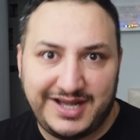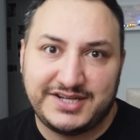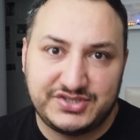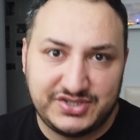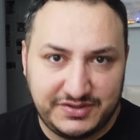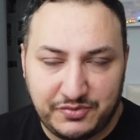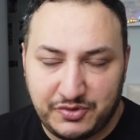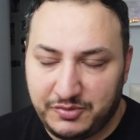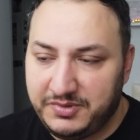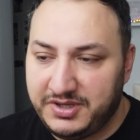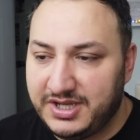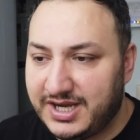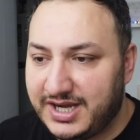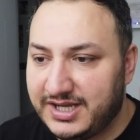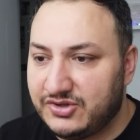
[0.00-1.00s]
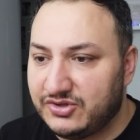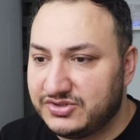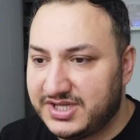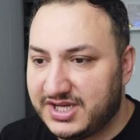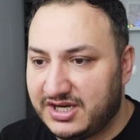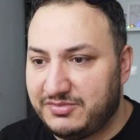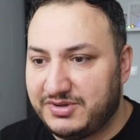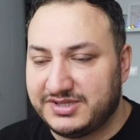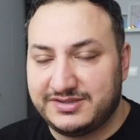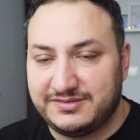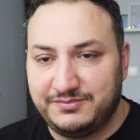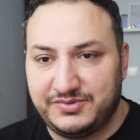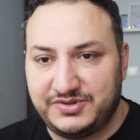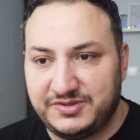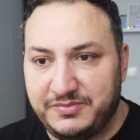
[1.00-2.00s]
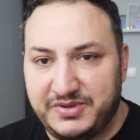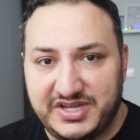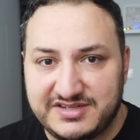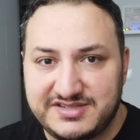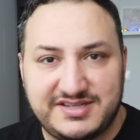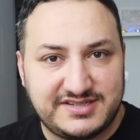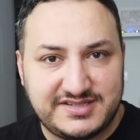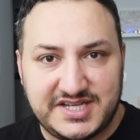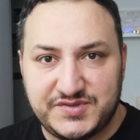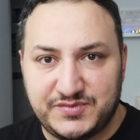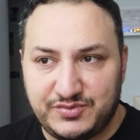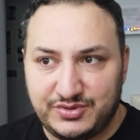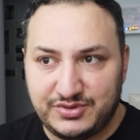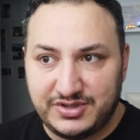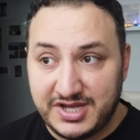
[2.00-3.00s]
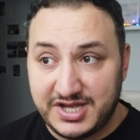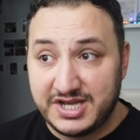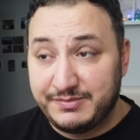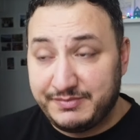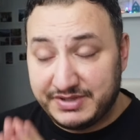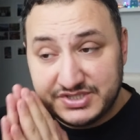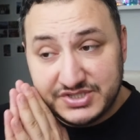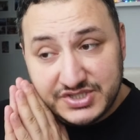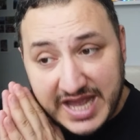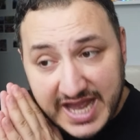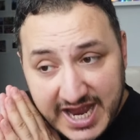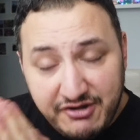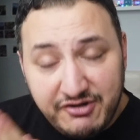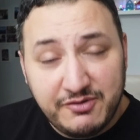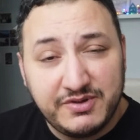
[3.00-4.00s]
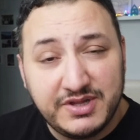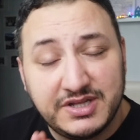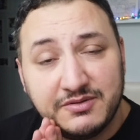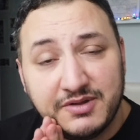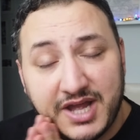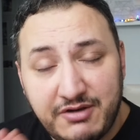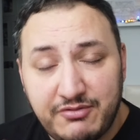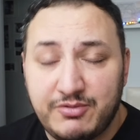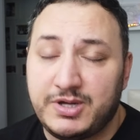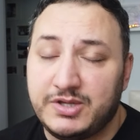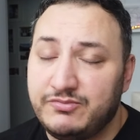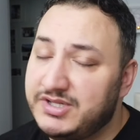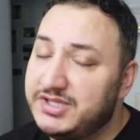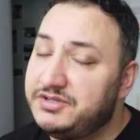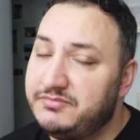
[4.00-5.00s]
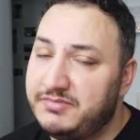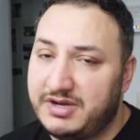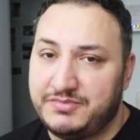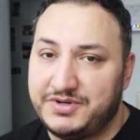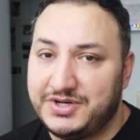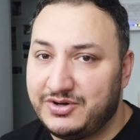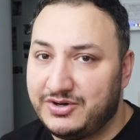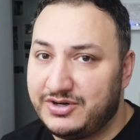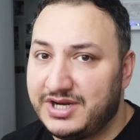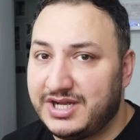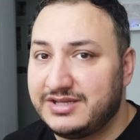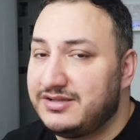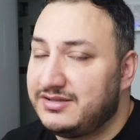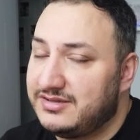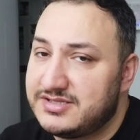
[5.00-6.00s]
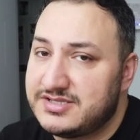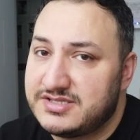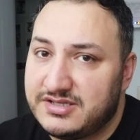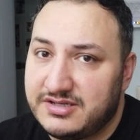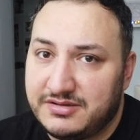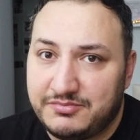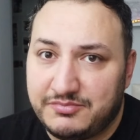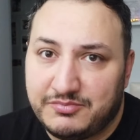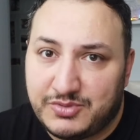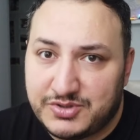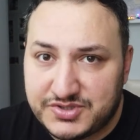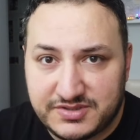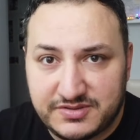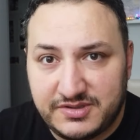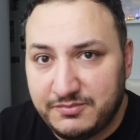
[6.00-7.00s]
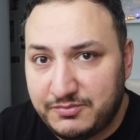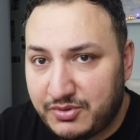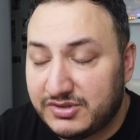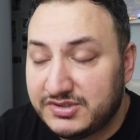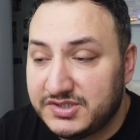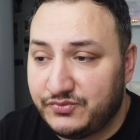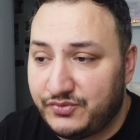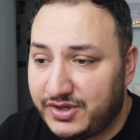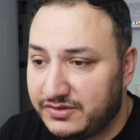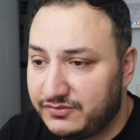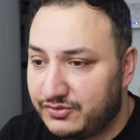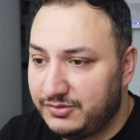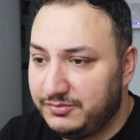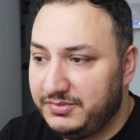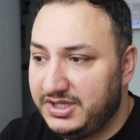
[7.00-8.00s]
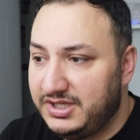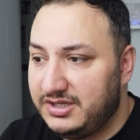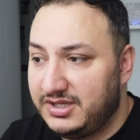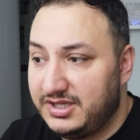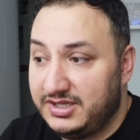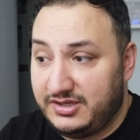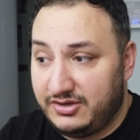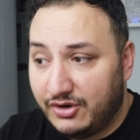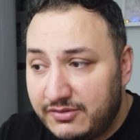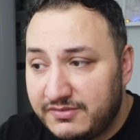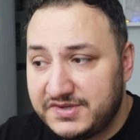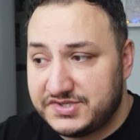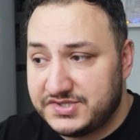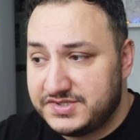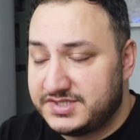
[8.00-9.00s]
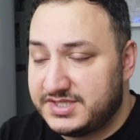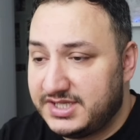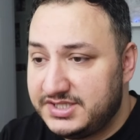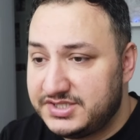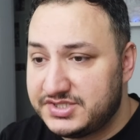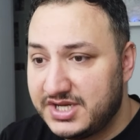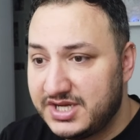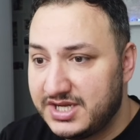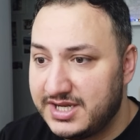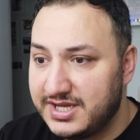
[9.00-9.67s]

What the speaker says: Actually, for me, I don't care about to being successful, but everyone will remember her. I think this is the most important one for me in the Eurovision stage.